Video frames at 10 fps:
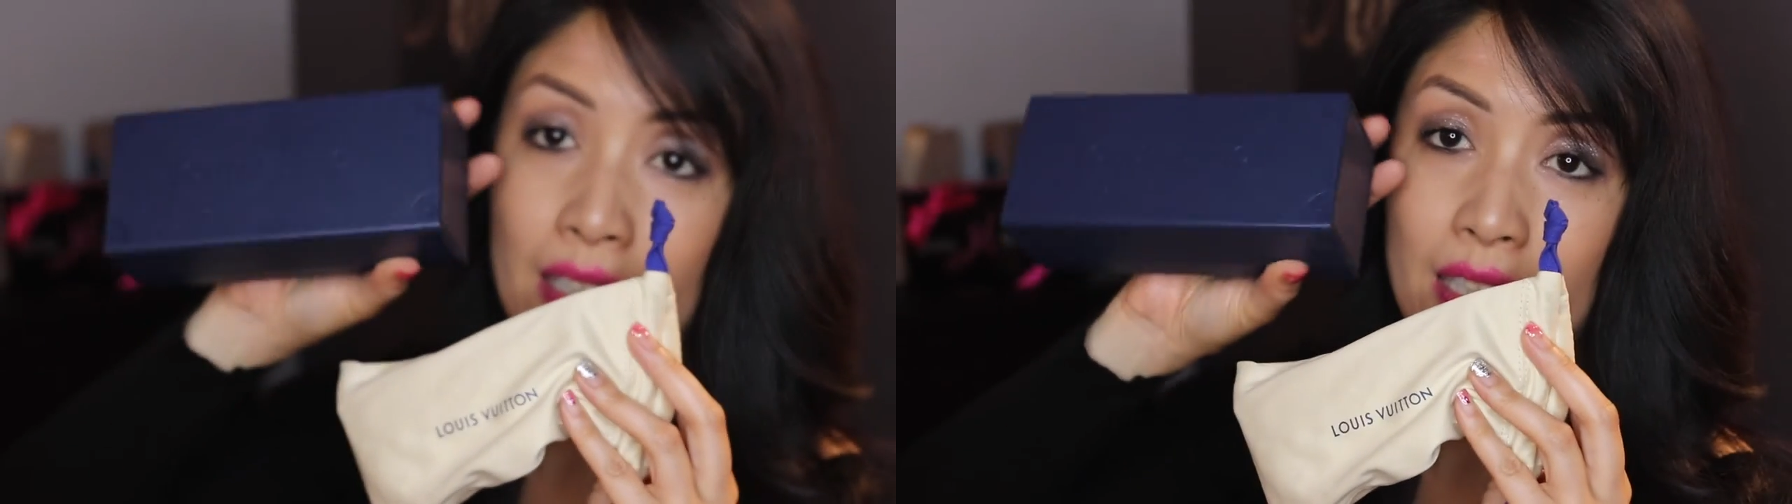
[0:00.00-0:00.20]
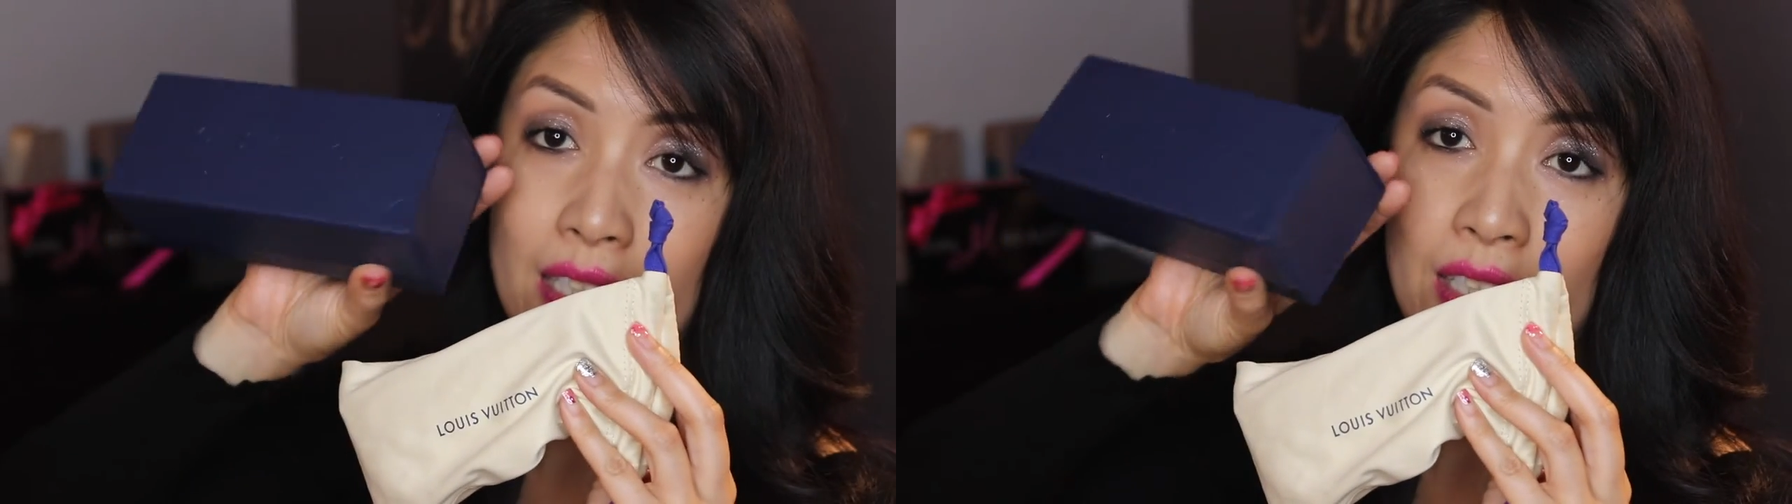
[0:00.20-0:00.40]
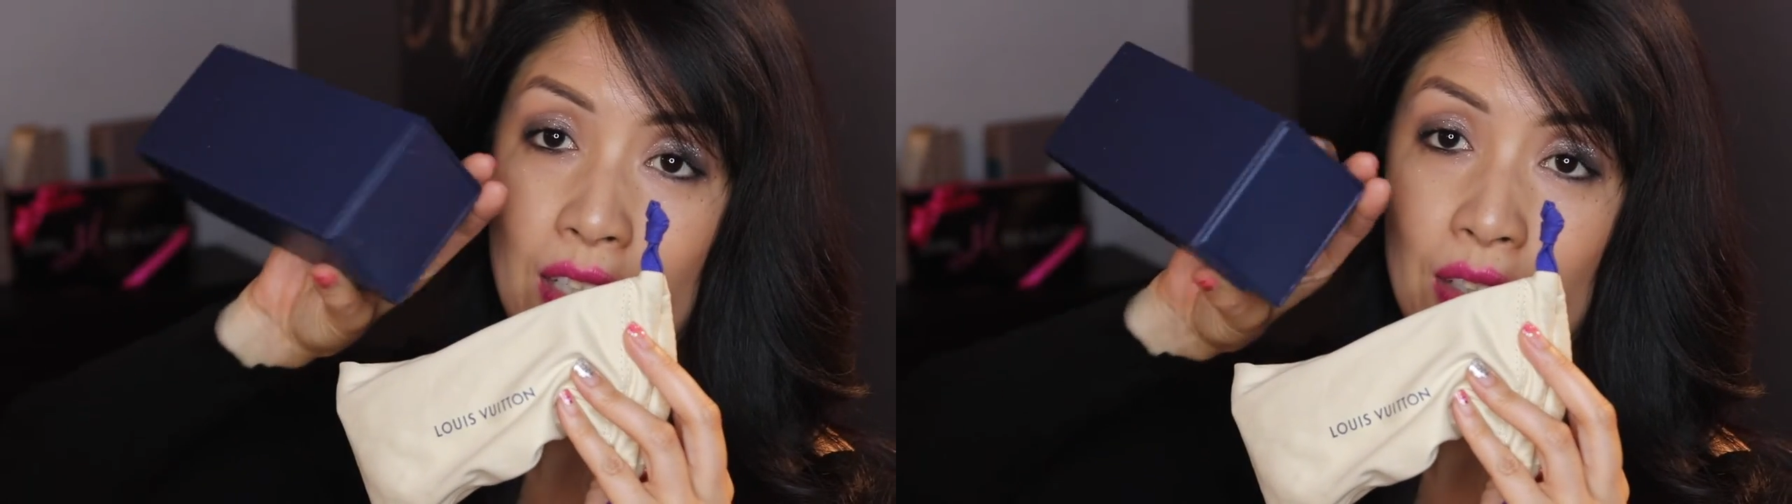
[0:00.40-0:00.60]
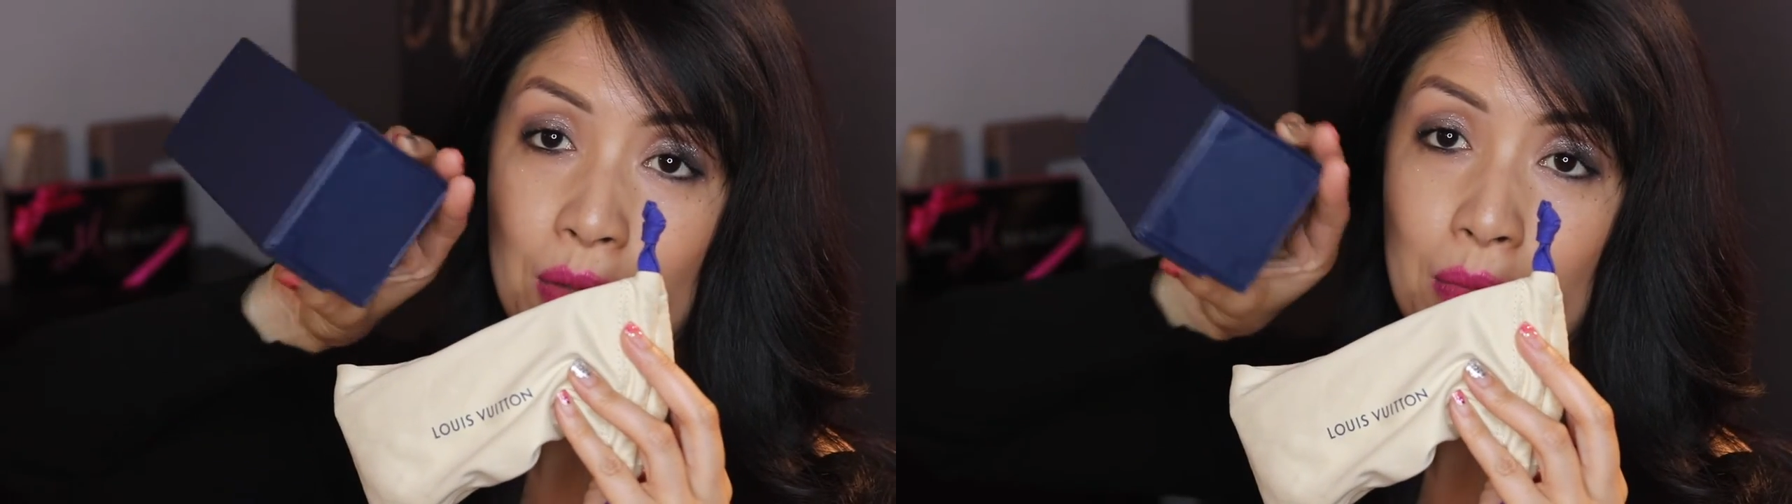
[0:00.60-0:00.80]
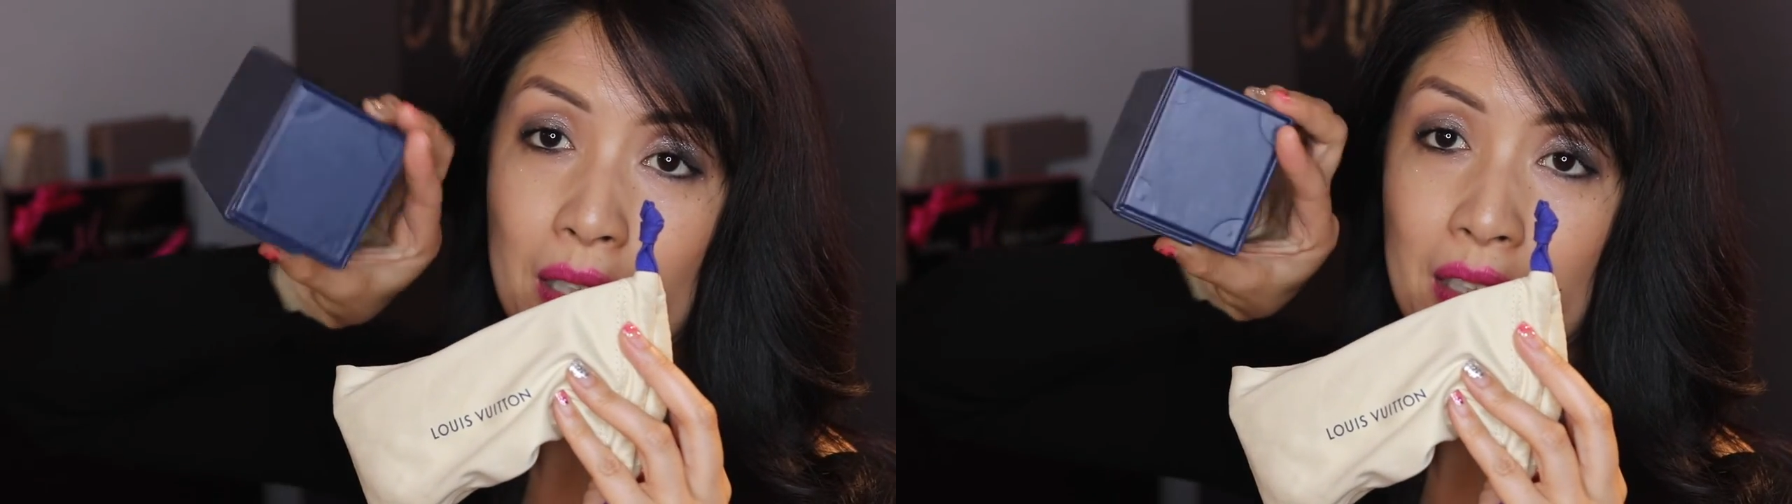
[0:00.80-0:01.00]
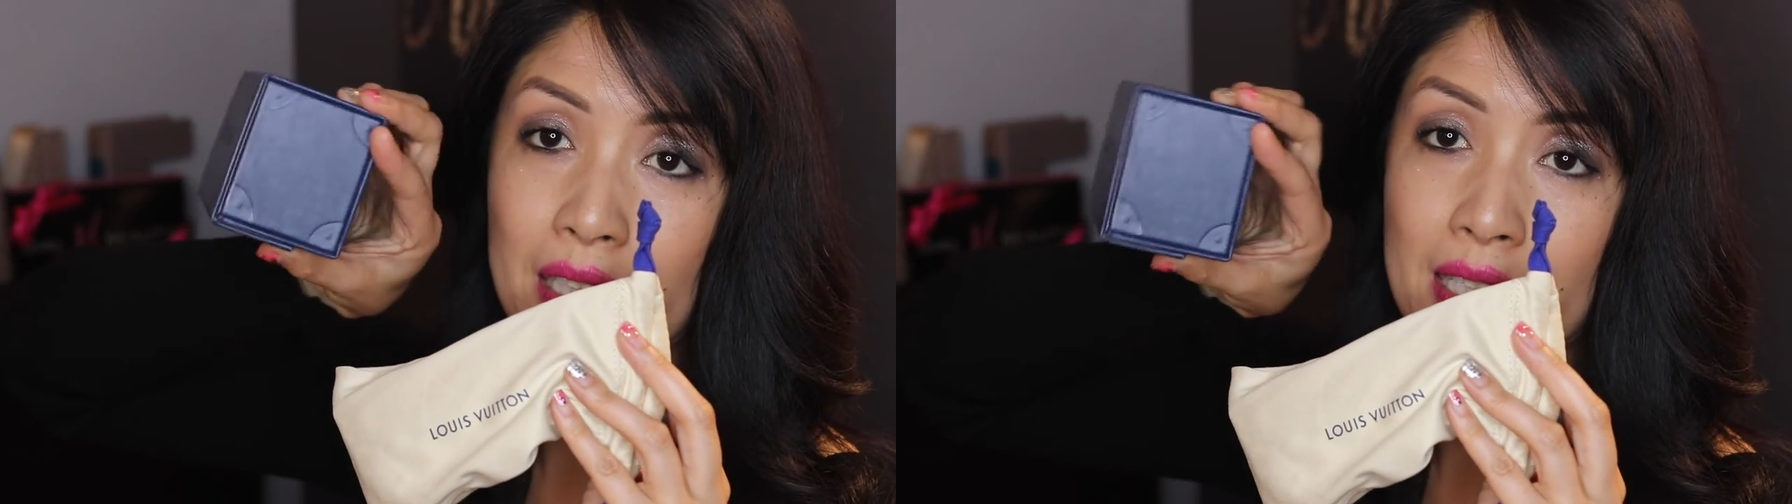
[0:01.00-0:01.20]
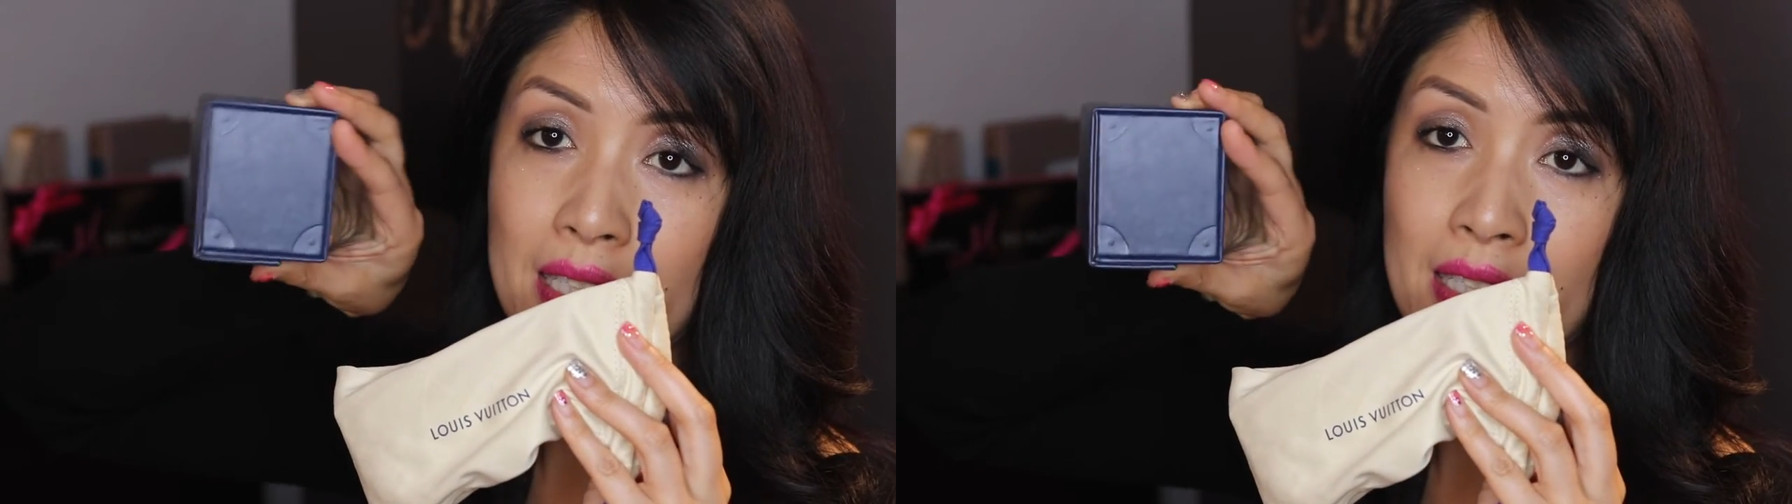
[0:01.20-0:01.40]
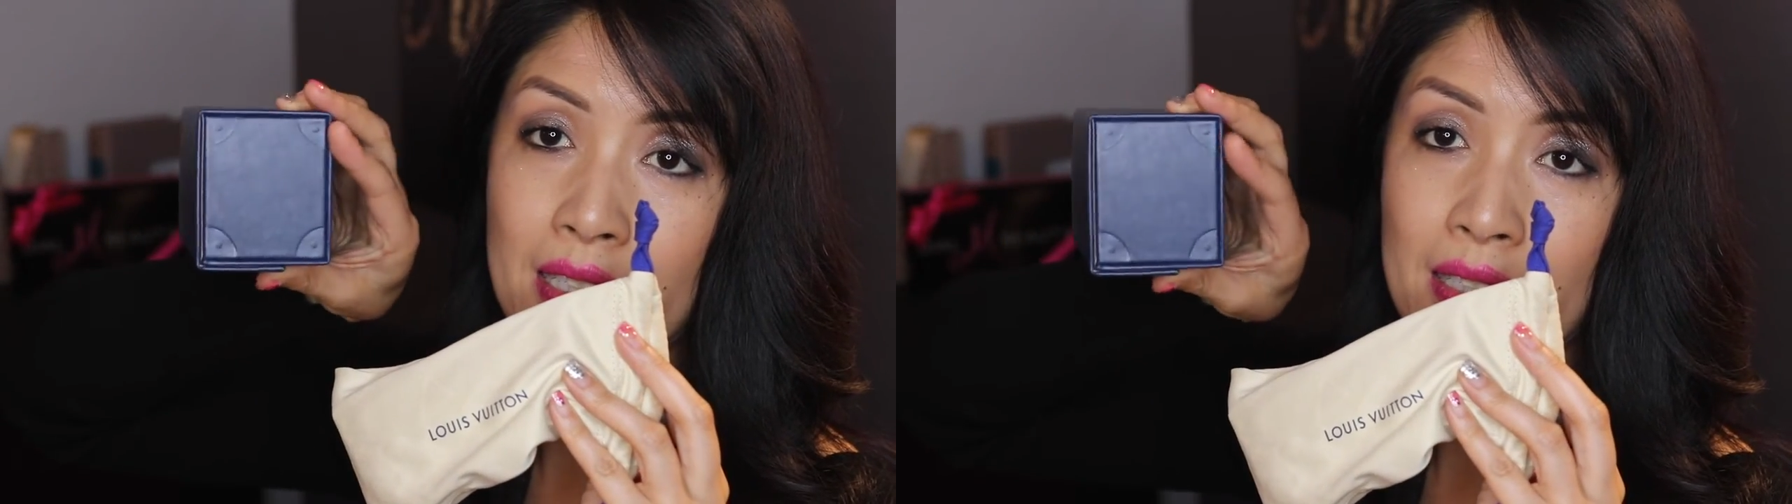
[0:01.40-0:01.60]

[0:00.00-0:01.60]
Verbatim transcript: this humongous